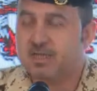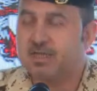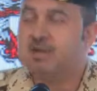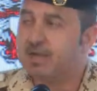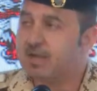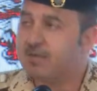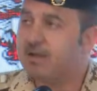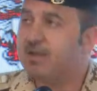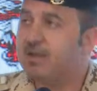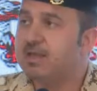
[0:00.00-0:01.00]
So we
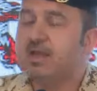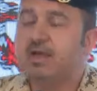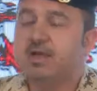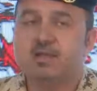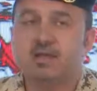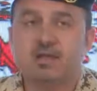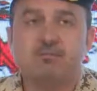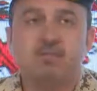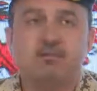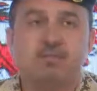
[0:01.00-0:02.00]
are left now for
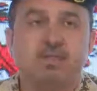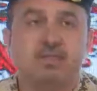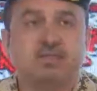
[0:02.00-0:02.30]
those